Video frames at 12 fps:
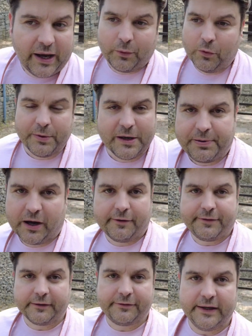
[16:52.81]
will be a
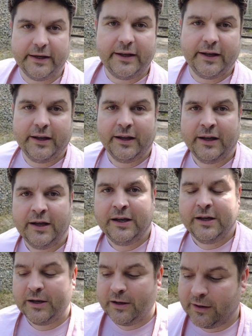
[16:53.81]
perfect fit
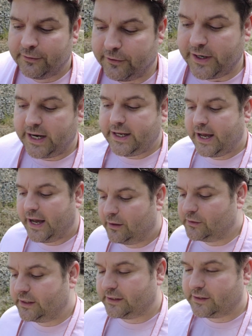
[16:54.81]
for an Eddie Howe
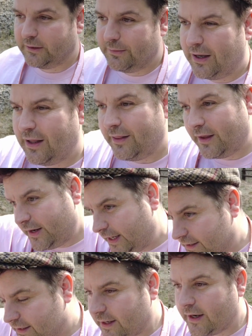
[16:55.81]
system that
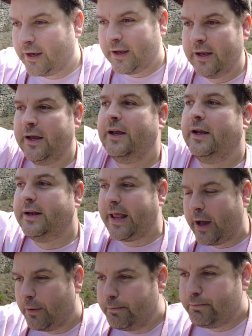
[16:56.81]
needs to
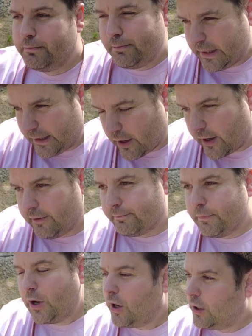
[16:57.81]
now be kind of
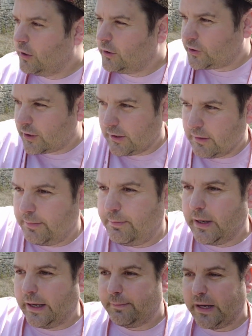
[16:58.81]
merged and,
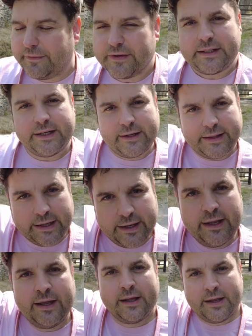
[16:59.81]
and pivoted and then
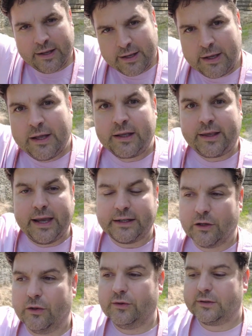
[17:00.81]
kicked
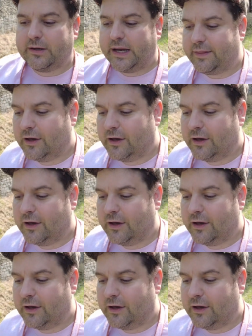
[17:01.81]
on to hit